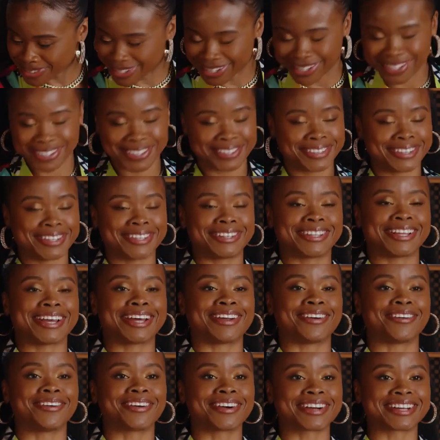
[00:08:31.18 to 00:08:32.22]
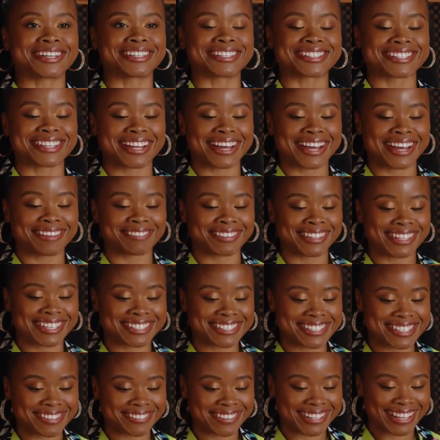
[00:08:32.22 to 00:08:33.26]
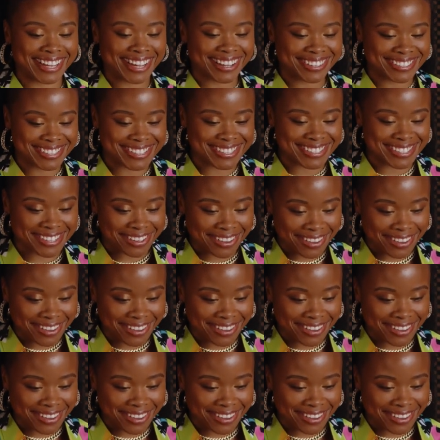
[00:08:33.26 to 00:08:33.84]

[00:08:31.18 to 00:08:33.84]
And you hear that organ slide, but let's see what else is